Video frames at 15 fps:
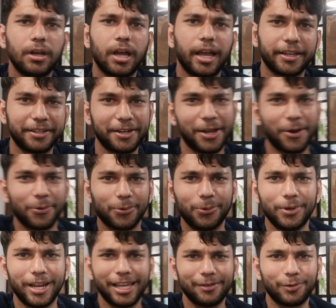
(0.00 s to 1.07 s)
I can now go
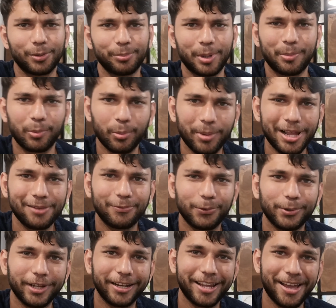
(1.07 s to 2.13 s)
live on my mobile phone
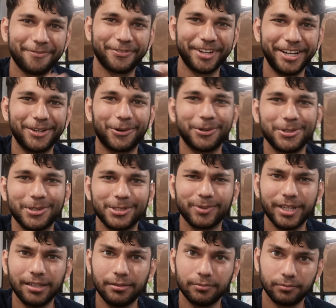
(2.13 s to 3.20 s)
and have great audio as
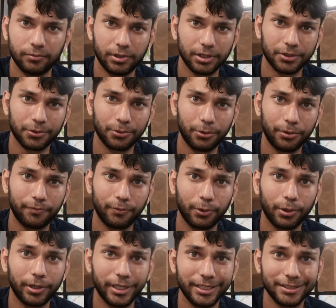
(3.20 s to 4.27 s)
well. Works good
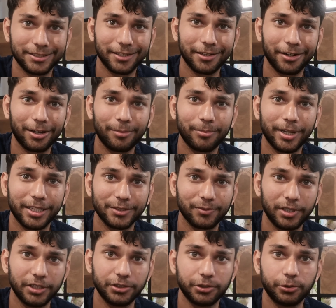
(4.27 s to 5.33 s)
for Instagram as well
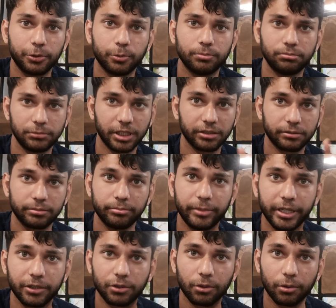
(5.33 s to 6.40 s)
as YouTube. Just make
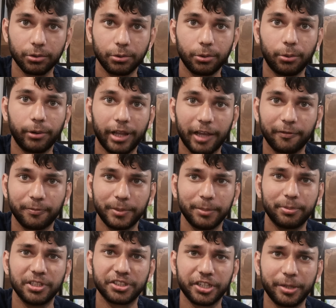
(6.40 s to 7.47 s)
sure you don't have people
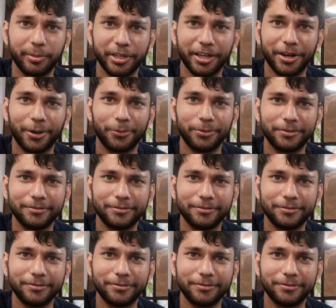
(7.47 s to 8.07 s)
screaming around.